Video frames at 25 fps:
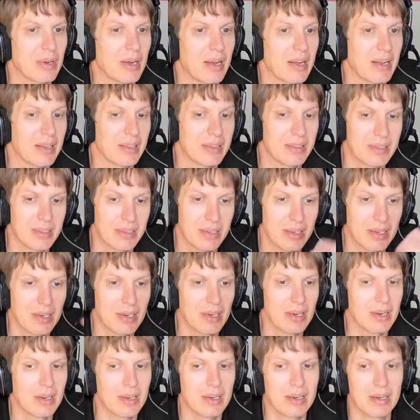And
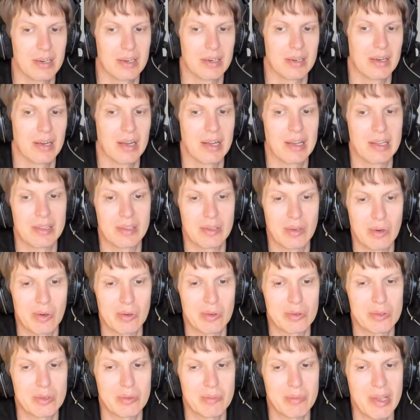uh, and
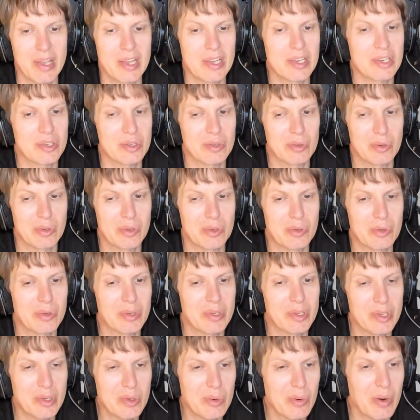also make sure you
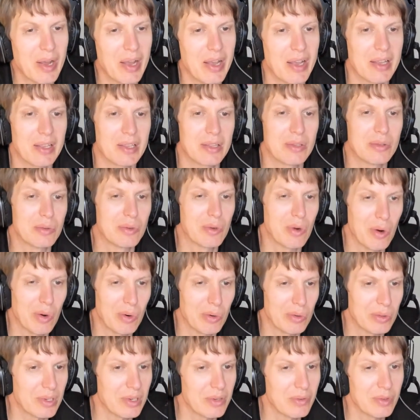QA, do
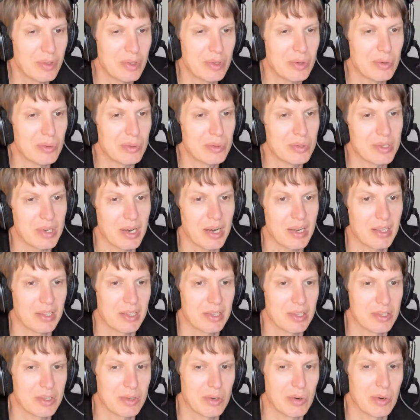code reviews, right,
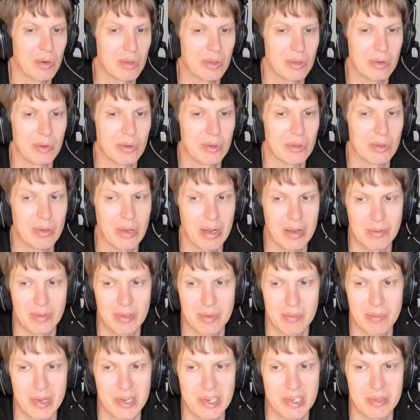and so on on your
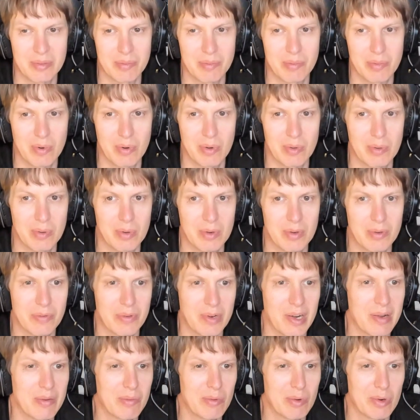automation pro- uh,
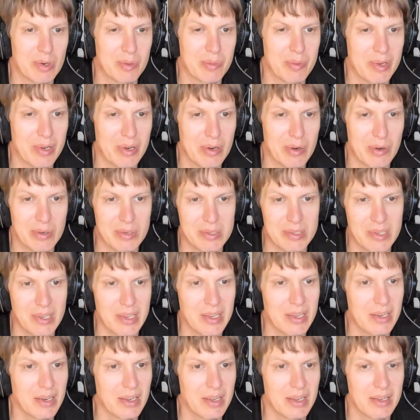framework because
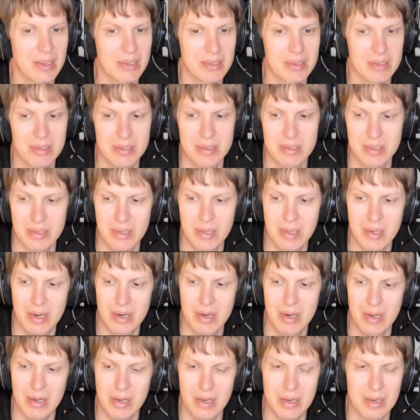it is
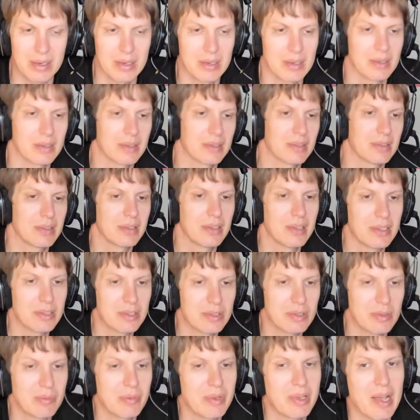
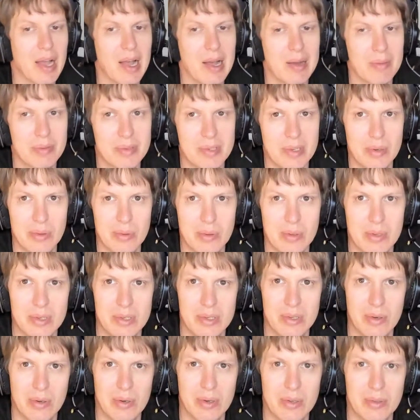needs to be absolutely
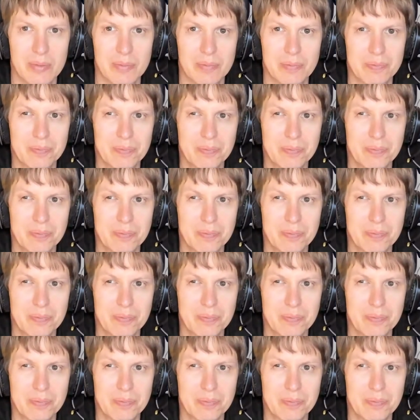solid.